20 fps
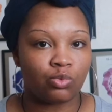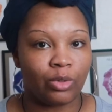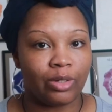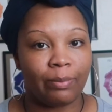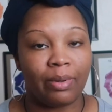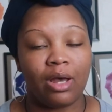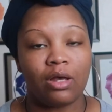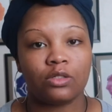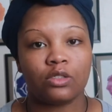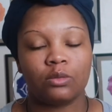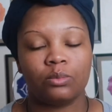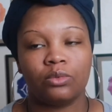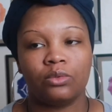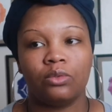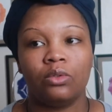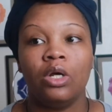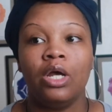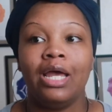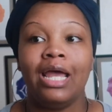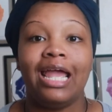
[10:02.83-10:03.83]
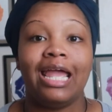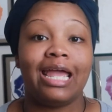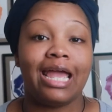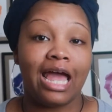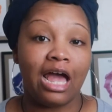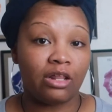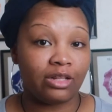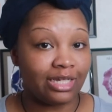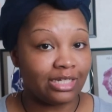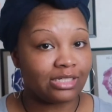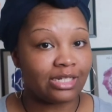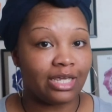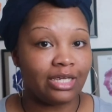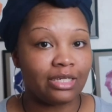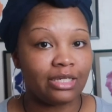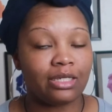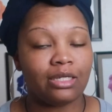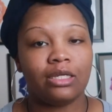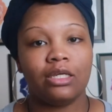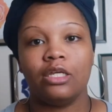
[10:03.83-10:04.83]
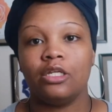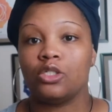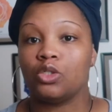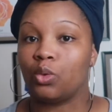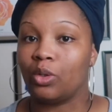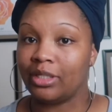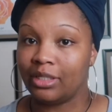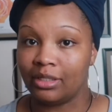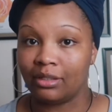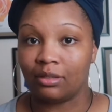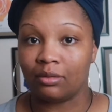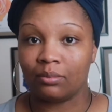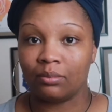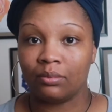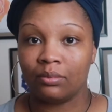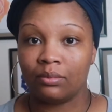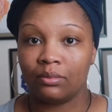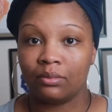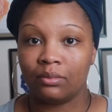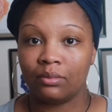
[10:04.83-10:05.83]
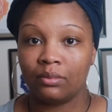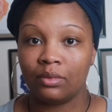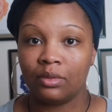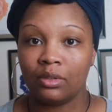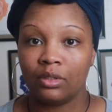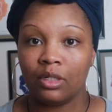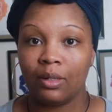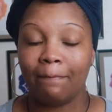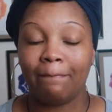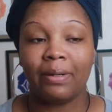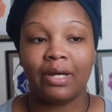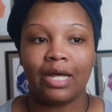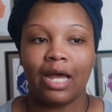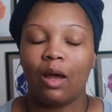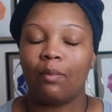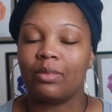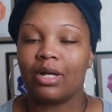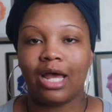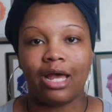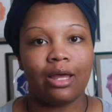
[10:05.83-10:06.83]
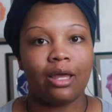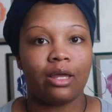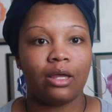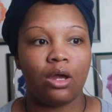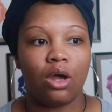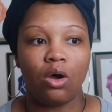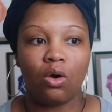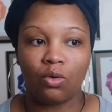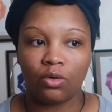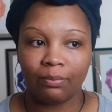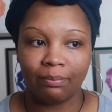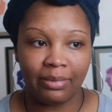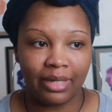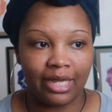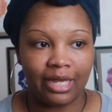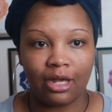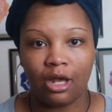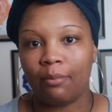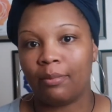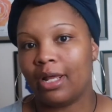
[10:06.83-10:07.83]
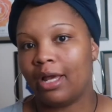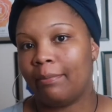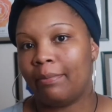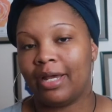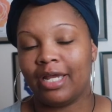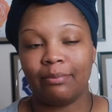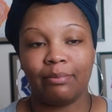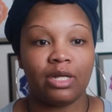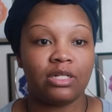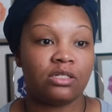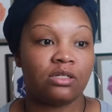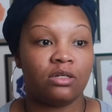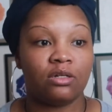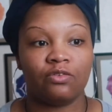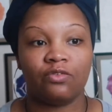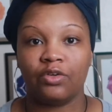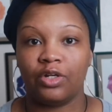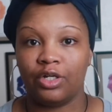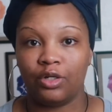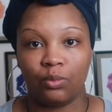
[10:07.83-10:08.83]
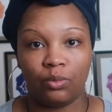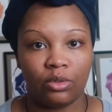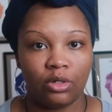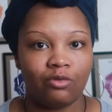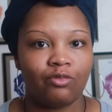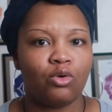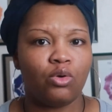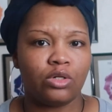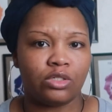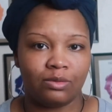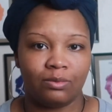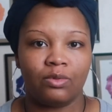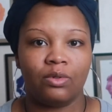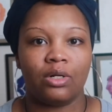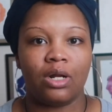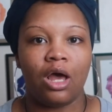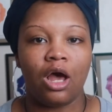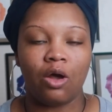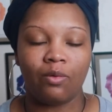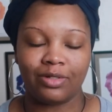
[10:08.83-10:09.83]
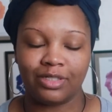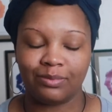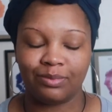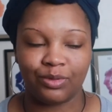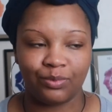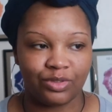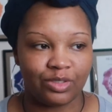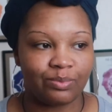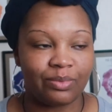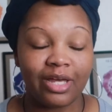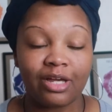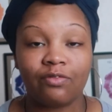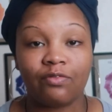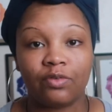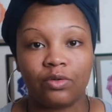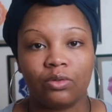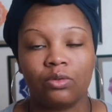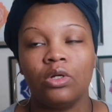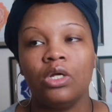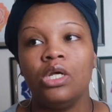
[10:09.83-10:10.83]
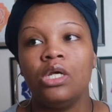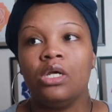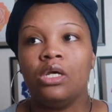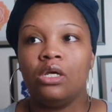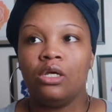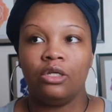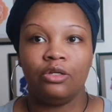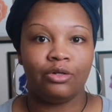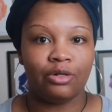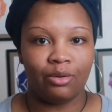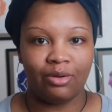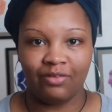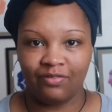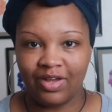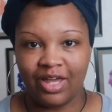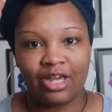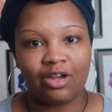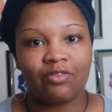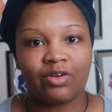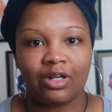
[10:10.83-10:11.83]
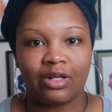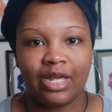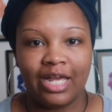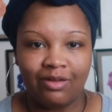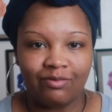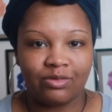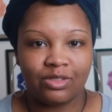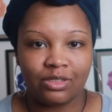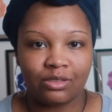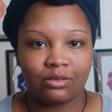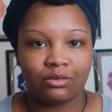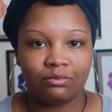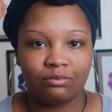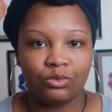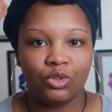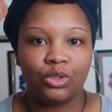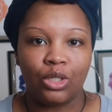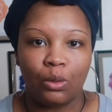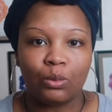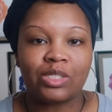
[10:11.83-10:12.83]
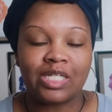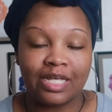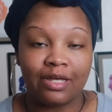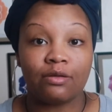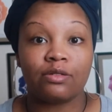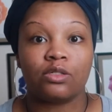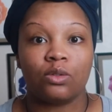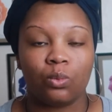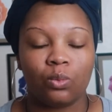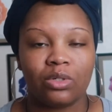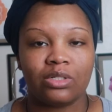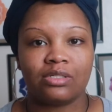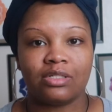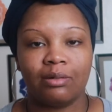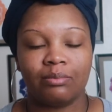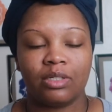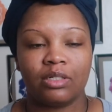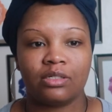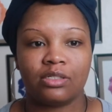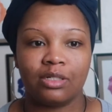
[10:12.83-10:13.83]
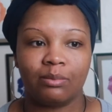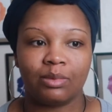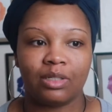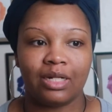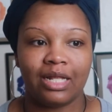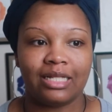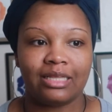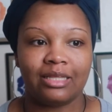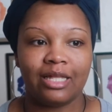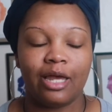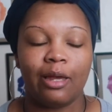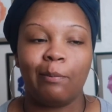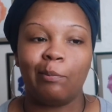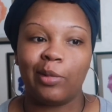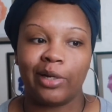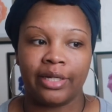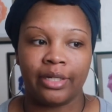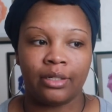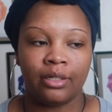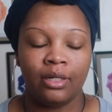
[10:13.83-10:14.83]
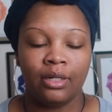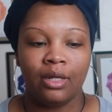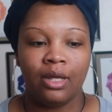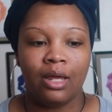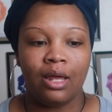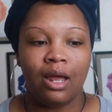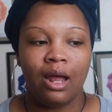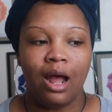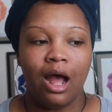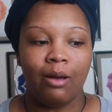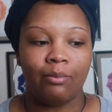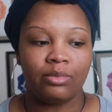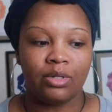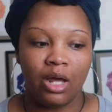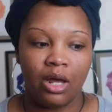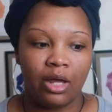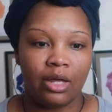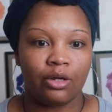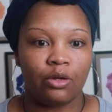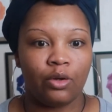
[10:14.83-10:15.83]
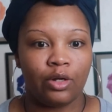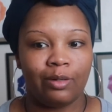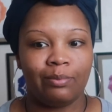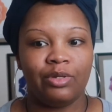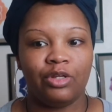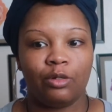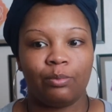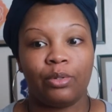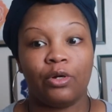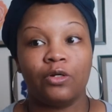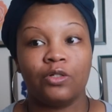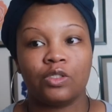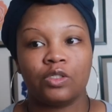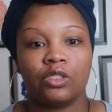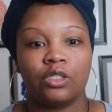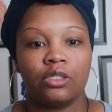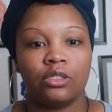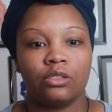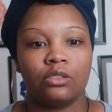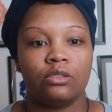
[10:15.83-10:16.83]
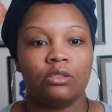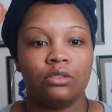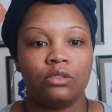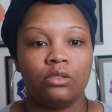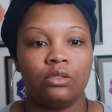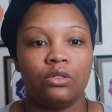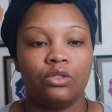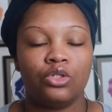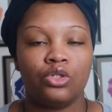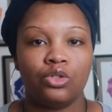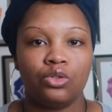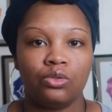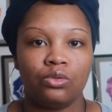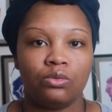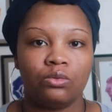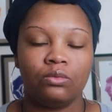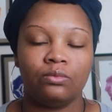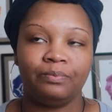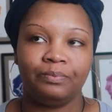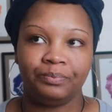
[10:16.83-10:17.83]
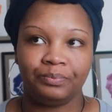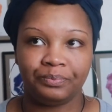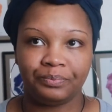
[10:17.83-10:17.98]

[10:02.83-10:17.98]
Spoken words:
way possible, and how they take it is on them. but I'm not holding back. I'm not biting my tongue for anyone. Of course, I'm going to always be respectful, you know, if I ever have to, you know, tell someone something like that. But I'm not going to be the person to,